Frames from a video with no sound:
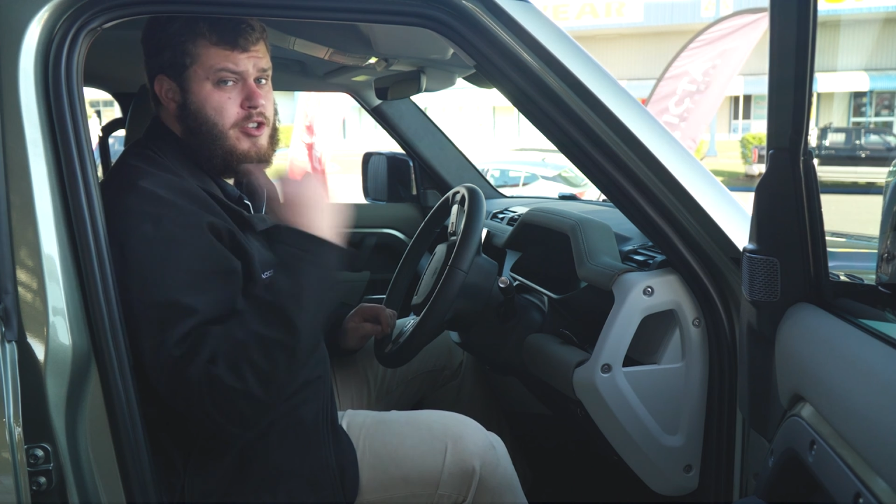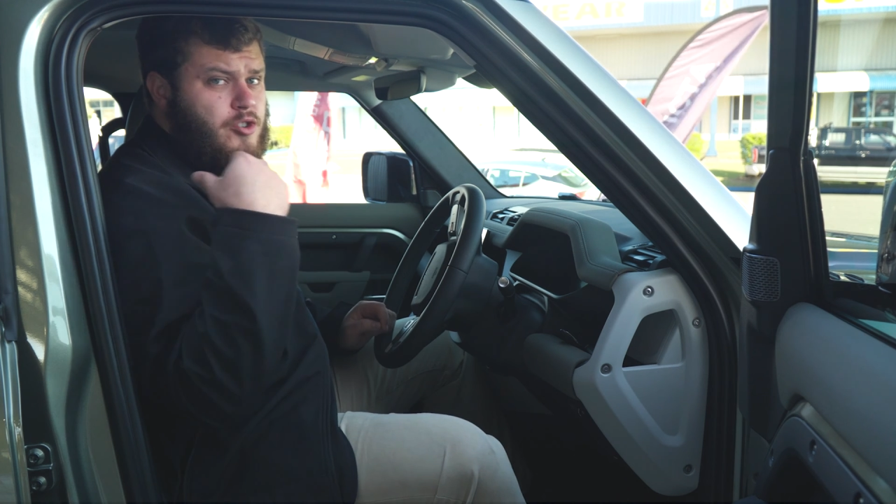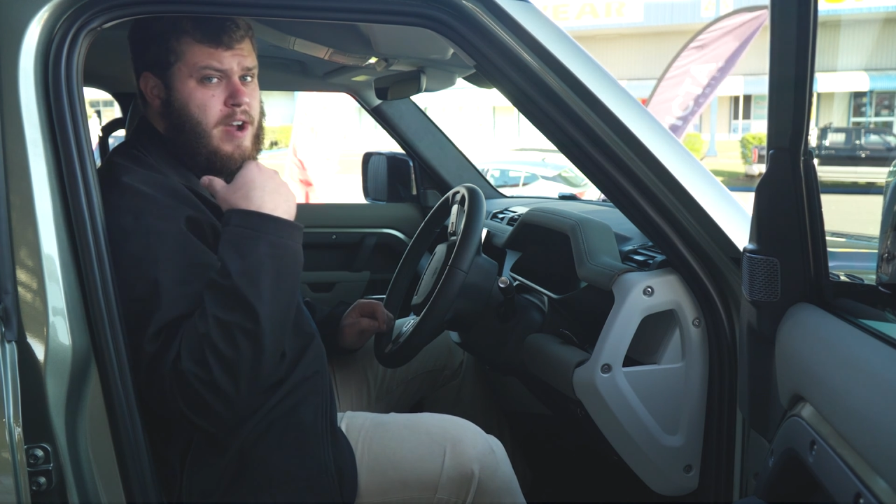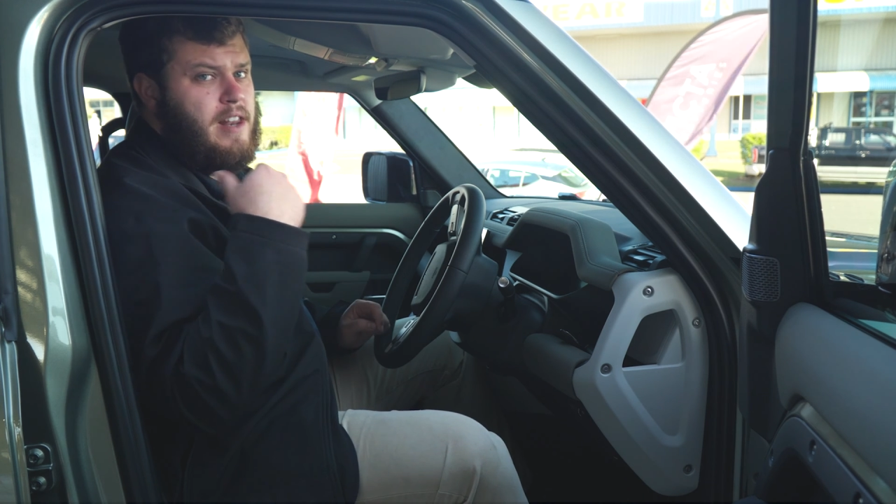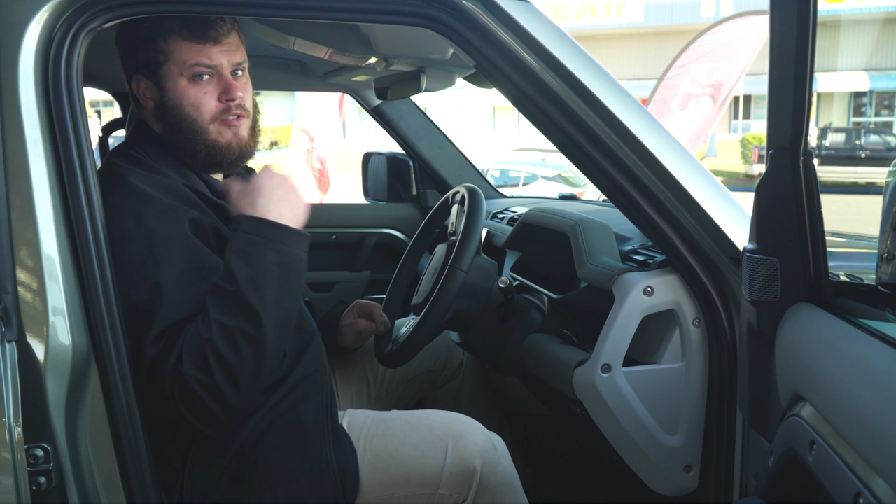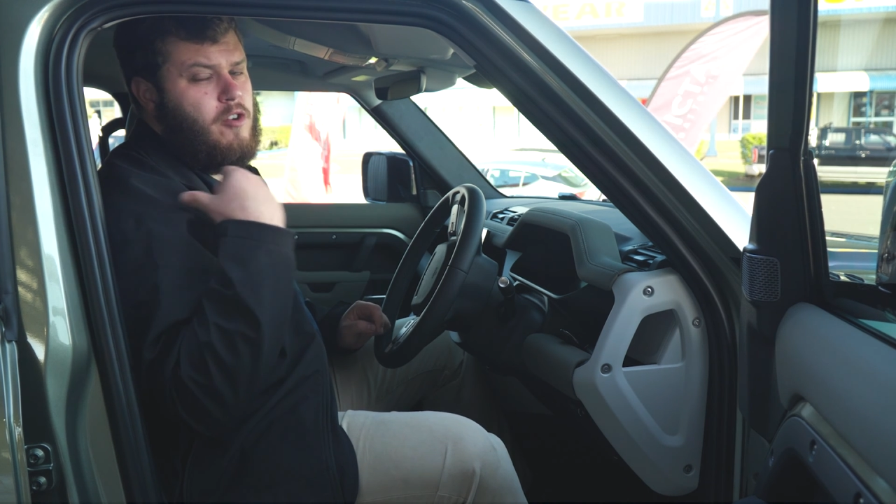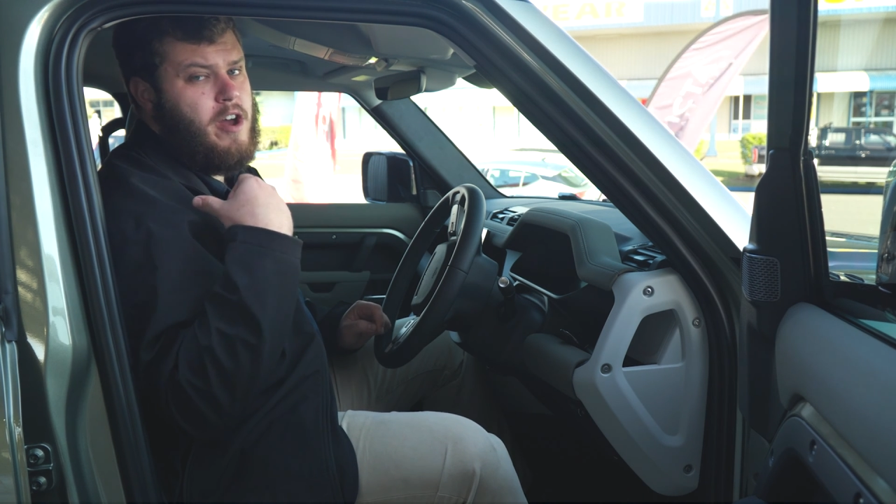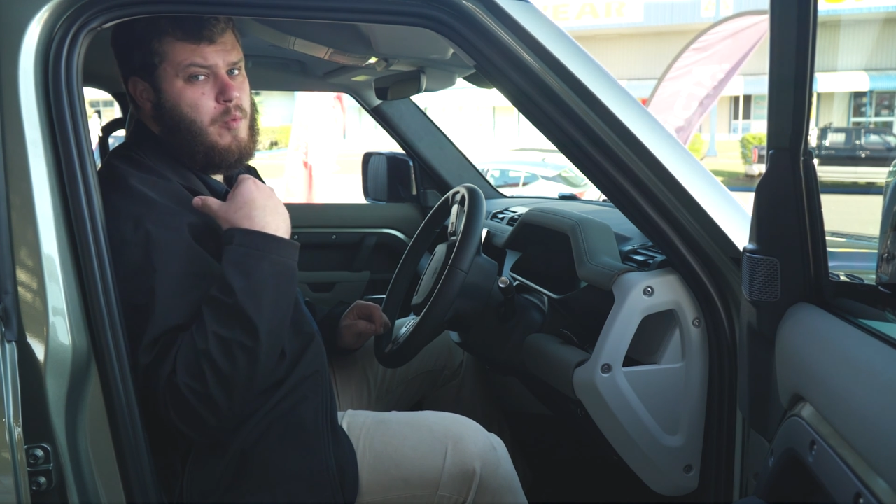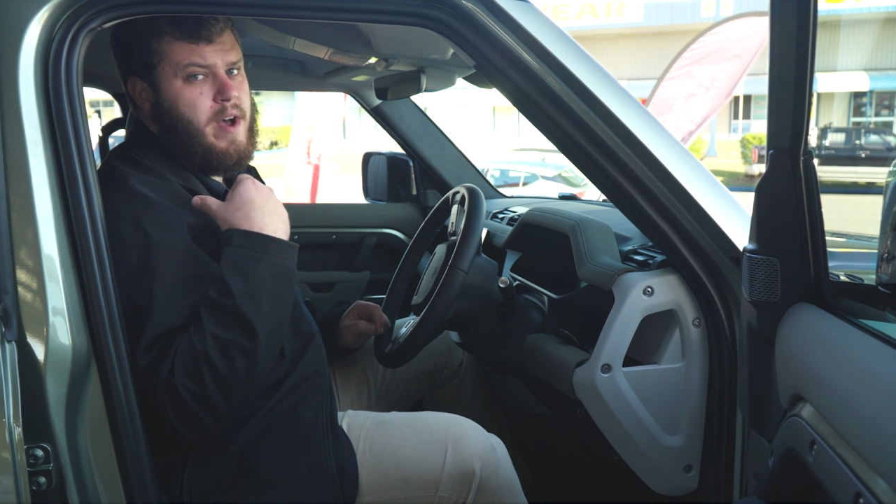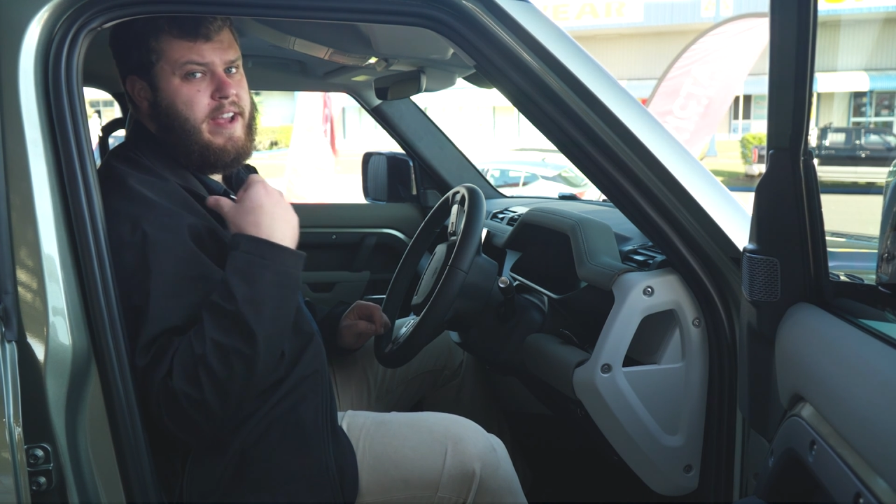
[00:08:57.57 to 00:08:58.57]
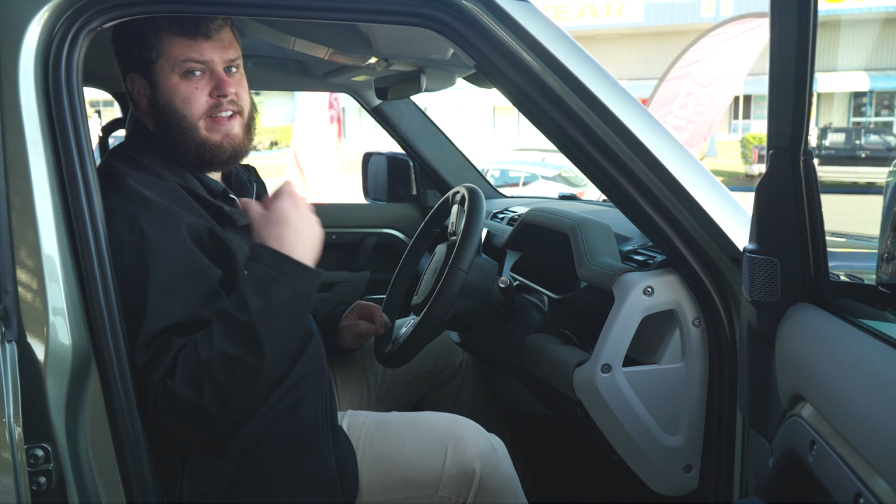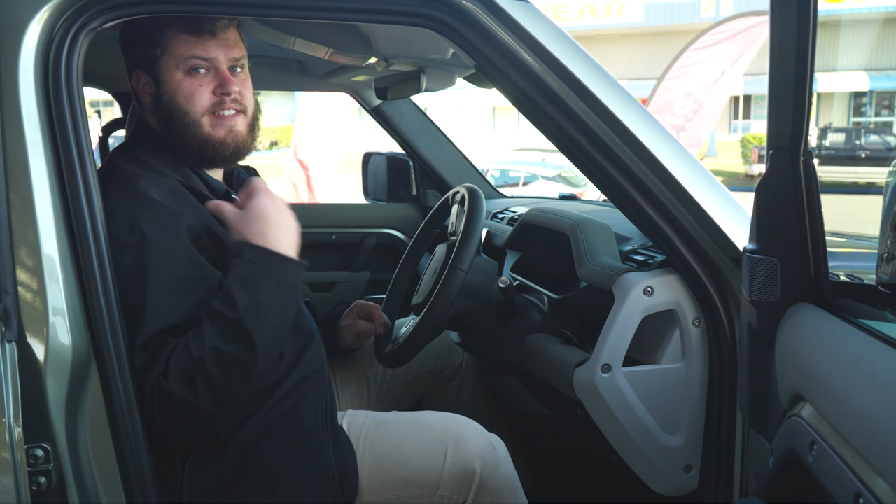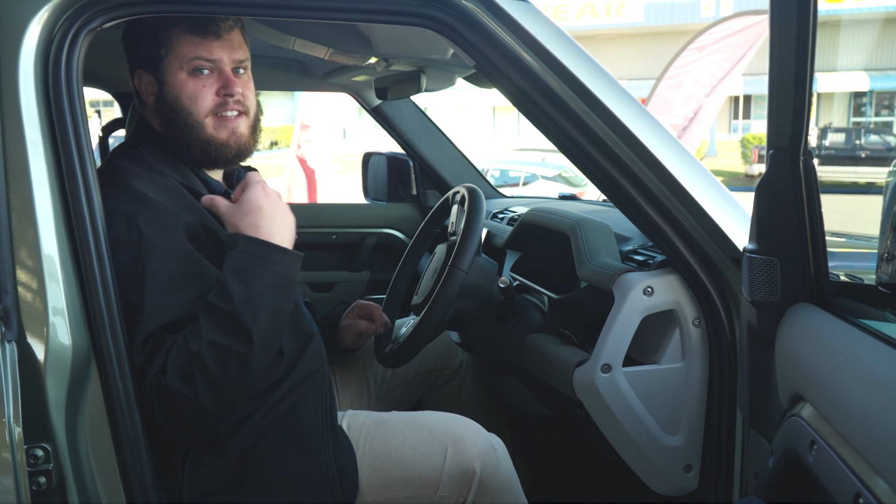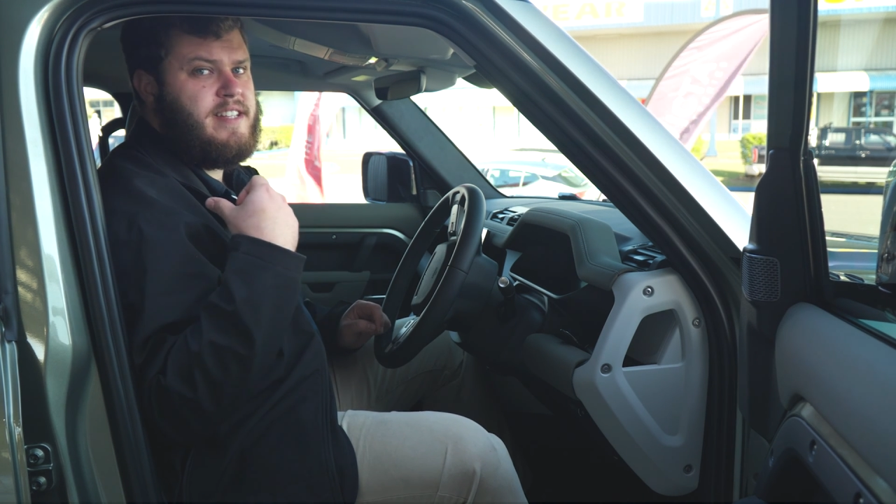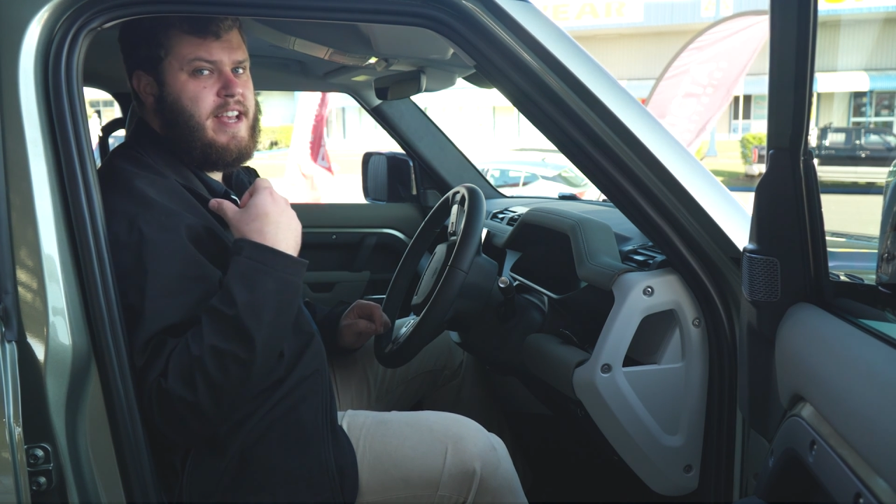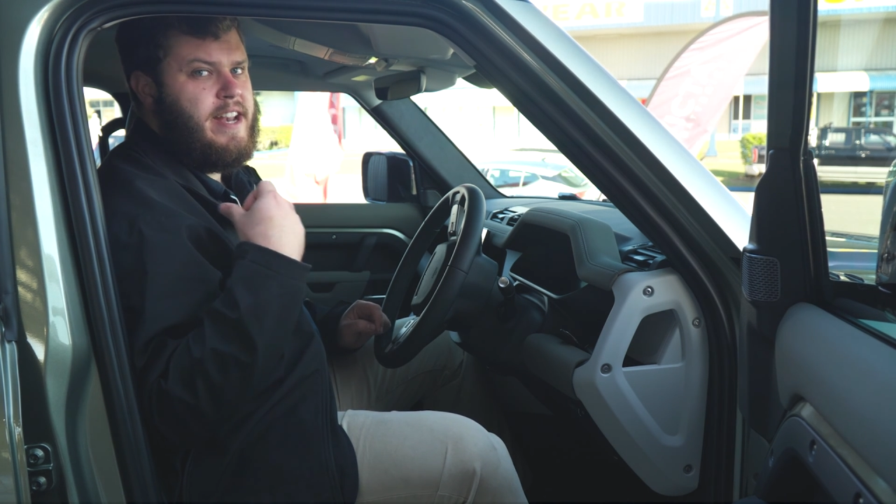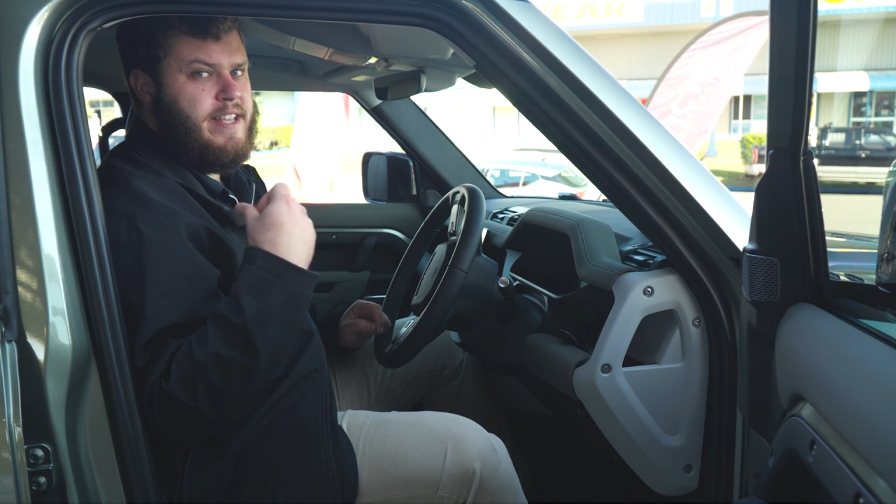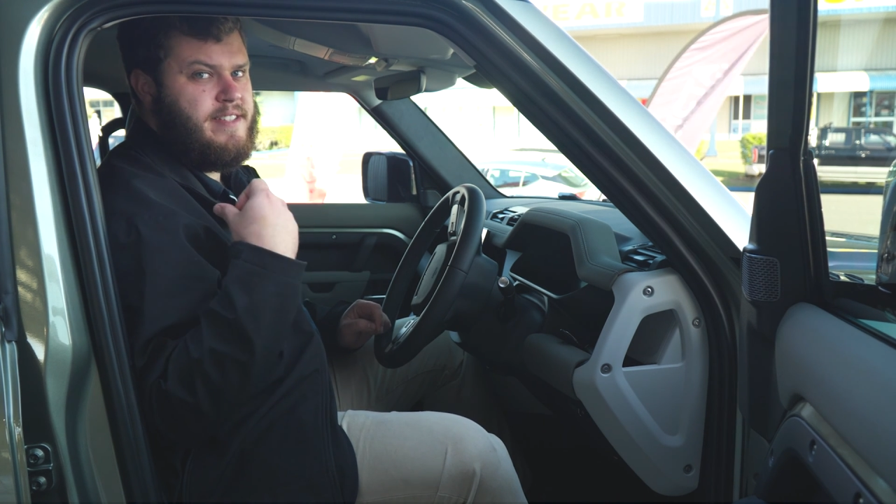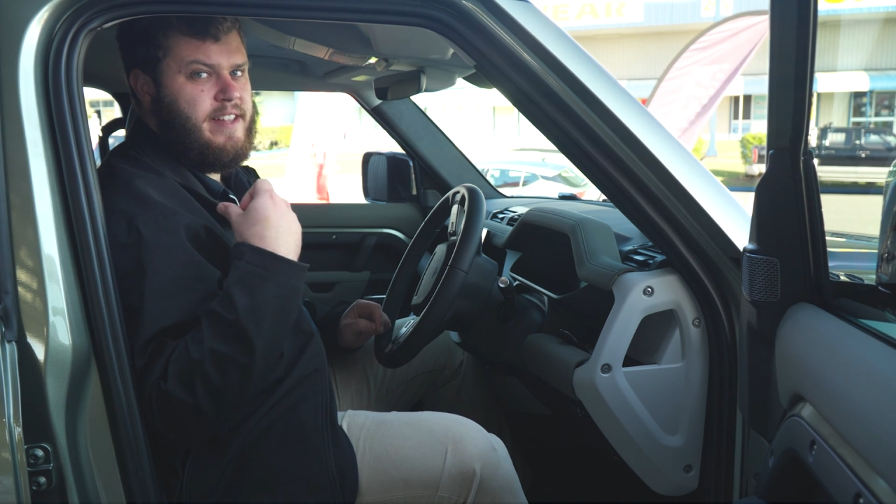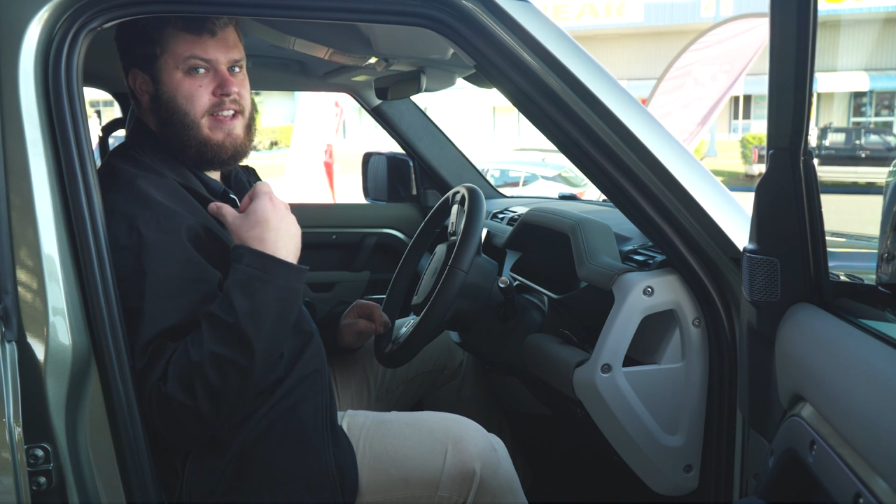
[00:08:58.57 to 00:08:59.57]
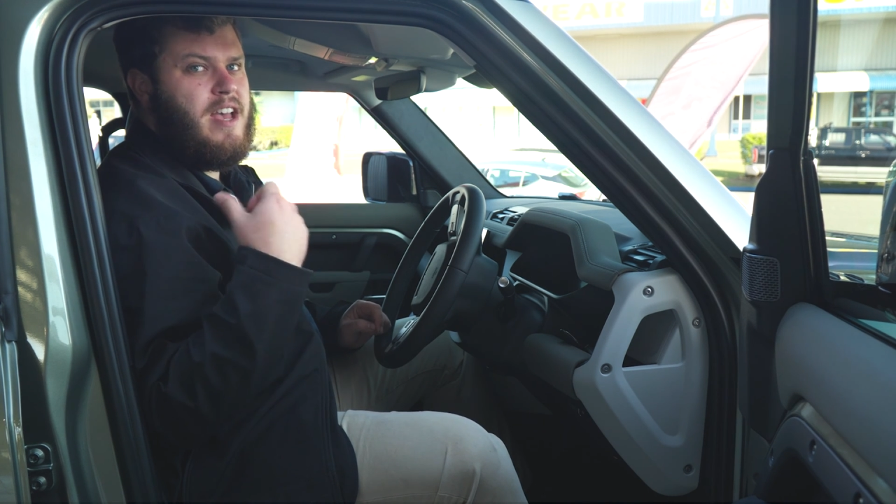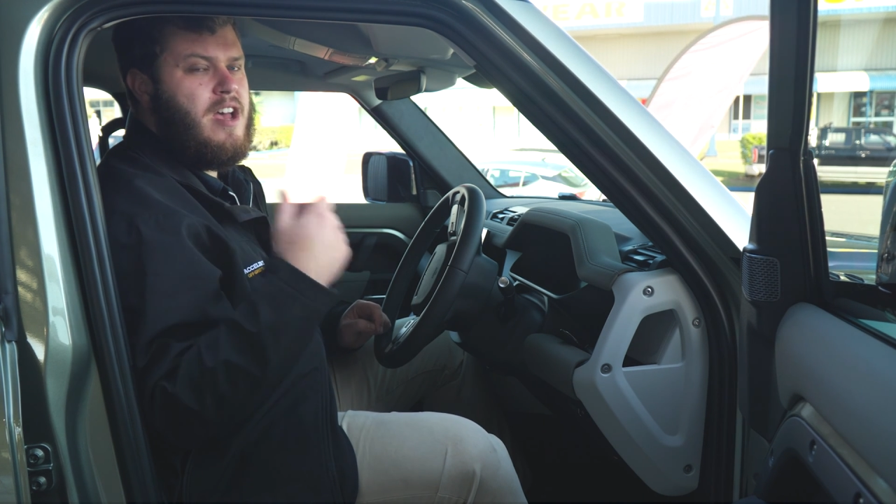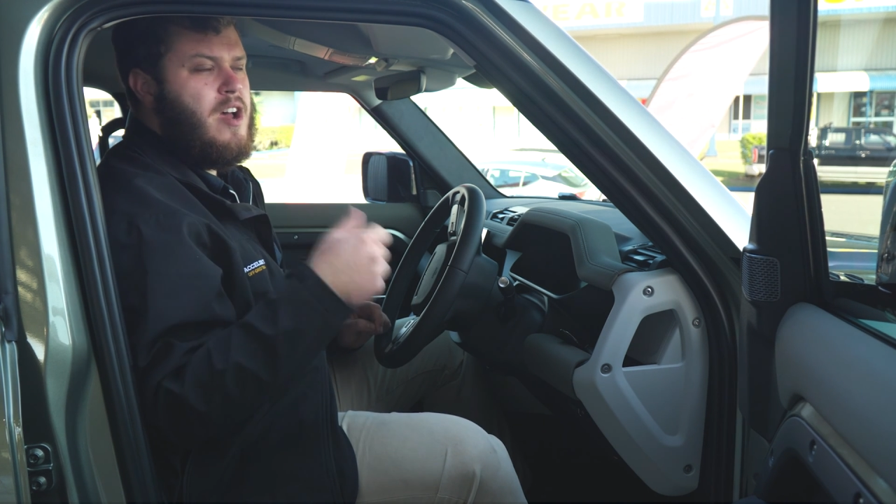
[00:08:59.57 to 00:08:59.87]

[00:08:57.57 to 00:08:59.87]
the trailer right away instantaneously,